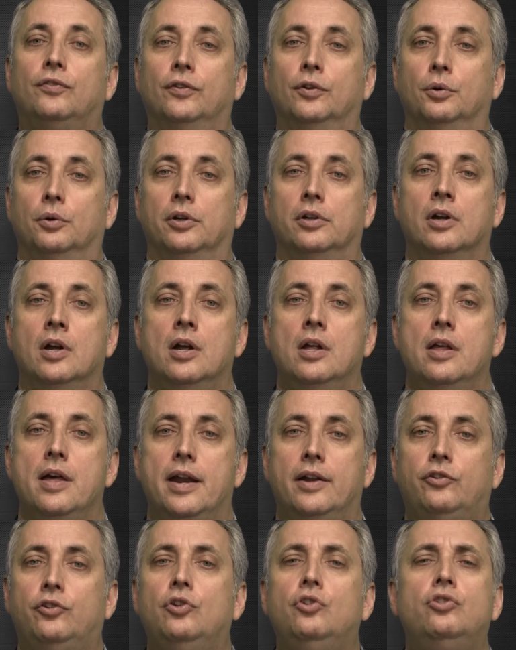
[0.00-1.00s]
fluid,
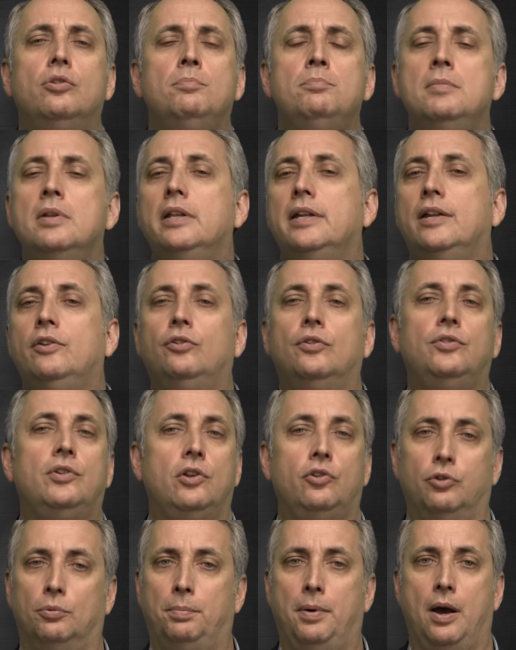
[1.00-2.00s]
and it's used in millions of
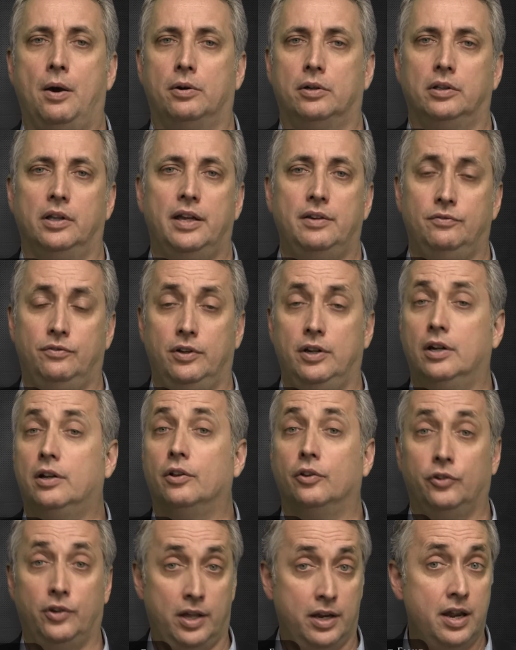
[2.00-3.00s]
diesel-powered light
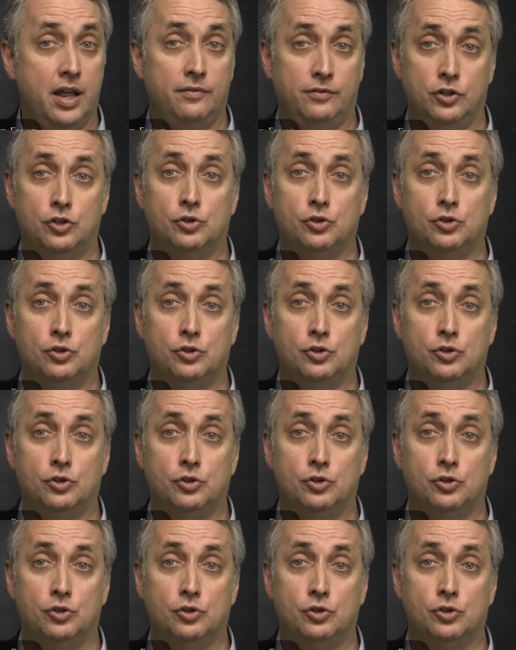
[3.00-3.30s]
vehicles and heavy